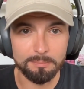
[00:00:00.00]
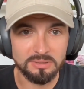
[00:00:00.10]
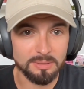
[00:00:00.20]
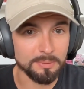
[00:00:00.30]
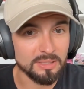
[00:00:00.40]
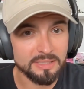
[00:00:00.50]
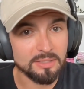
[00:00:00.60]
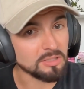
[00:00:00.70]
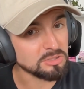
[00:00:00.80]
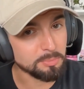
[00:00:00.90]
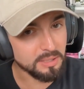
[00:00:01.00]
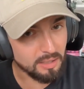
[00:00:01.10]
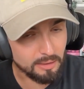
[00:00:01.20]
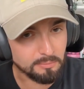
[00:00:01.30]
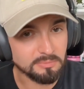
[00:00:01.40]
But typically it also
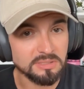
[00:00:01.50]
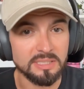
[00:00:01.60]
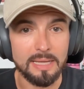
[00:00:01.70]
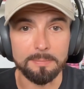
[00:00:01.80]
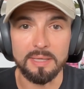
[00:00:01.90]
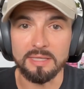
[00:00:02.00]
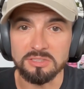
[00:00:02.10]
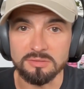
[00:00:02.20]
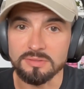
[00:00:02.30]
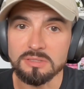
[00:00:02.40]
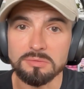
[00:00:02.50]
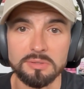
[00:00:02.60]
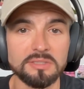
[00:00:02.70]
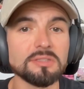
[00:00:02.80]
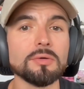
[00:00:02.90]
becomes an API service
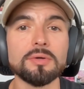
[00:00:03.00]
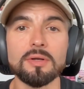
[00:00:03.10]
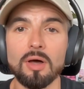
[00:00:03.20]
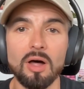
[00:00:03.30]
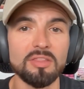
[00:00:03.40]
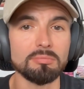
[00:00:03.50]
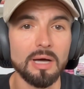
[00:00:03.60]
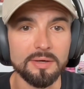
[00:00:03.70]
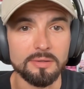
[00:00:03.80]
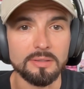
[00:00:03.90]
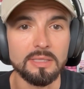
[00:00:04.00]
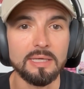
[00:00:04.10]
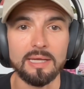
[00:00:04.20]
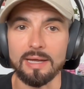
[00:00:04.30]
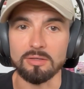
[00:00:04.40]
with its own auth model,
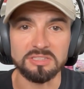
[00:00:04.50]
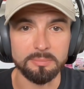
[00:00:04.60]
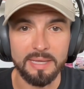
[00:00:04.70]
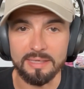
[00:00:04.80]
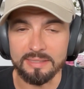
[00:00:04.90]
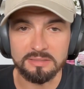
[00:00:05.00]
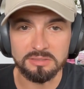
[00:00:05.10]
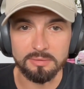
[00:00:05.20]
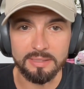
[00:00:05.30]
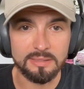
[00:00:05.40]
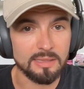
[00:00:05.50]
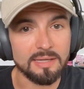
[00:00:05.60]
error semantics, right?